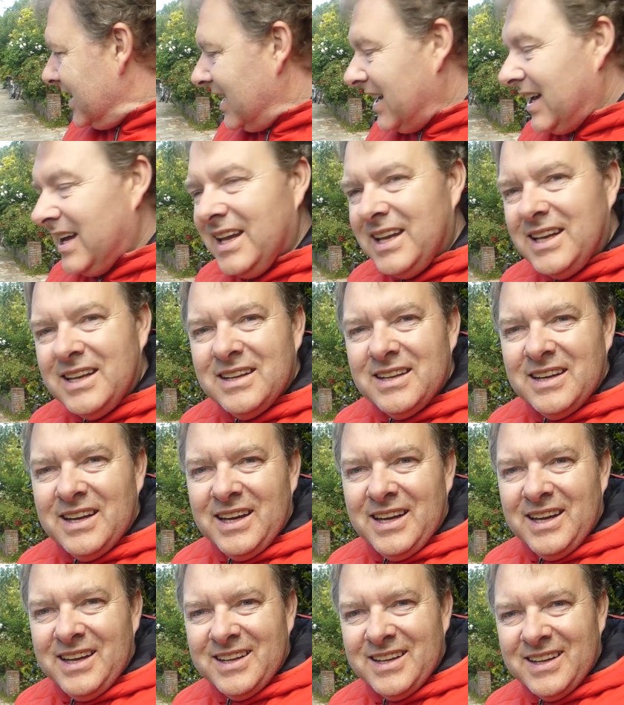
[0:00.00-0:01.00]
and
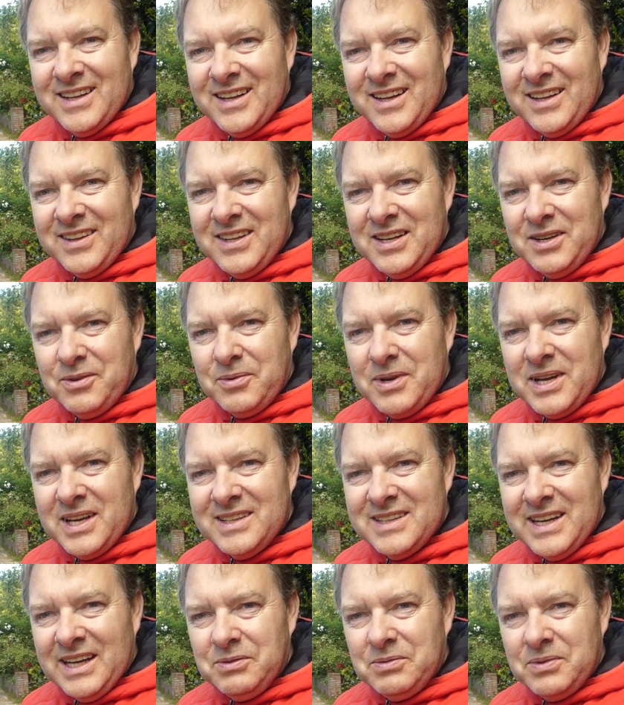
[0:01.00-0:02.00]
I think we're
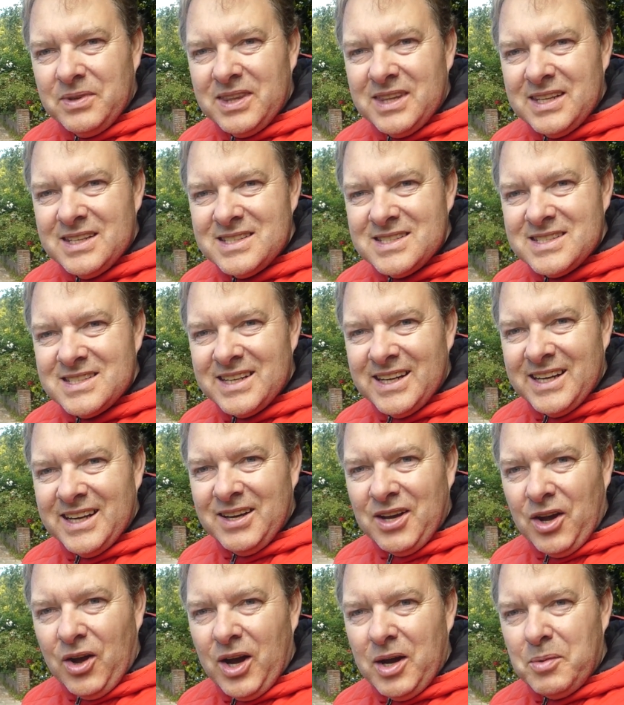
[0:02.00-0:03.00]
done with this
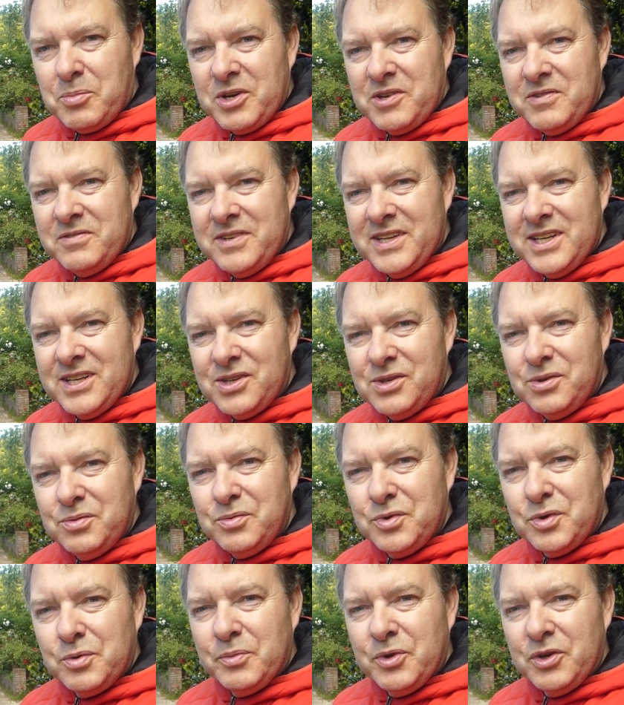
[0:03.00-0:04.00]
hybrid vehicle.
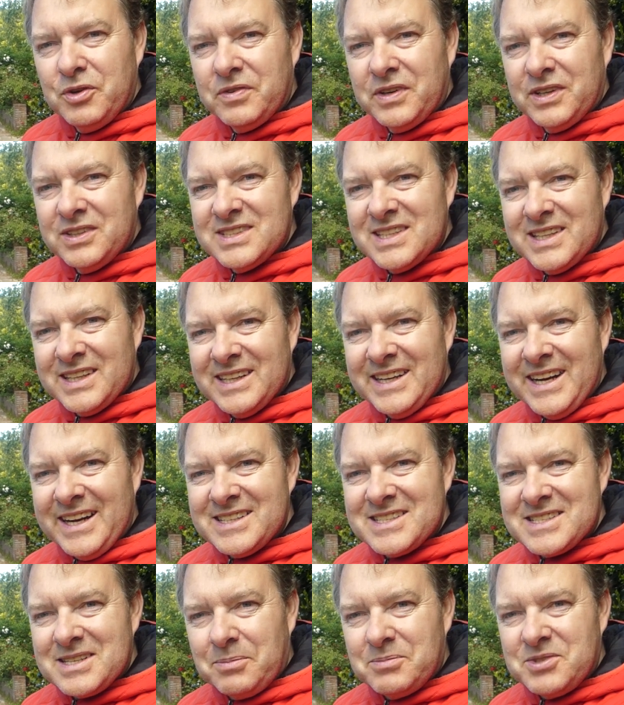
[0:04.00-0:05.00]
We'll move on to the
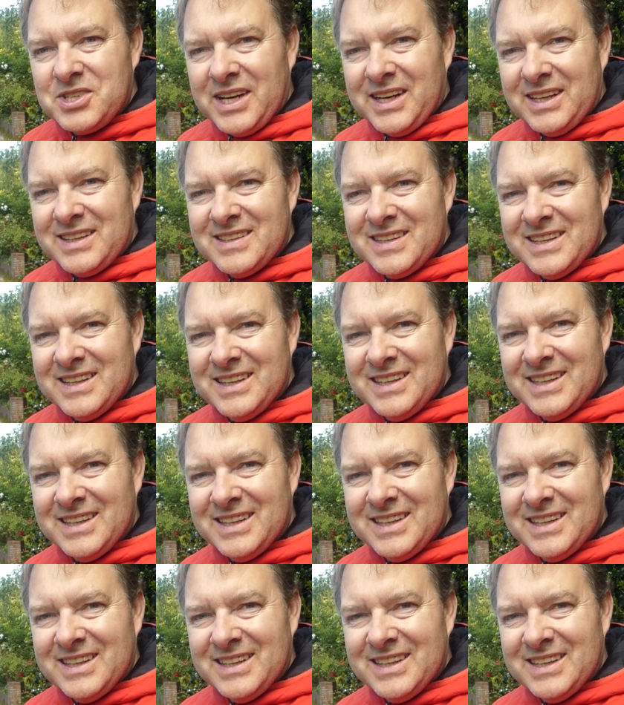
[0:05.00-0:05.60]
next subject.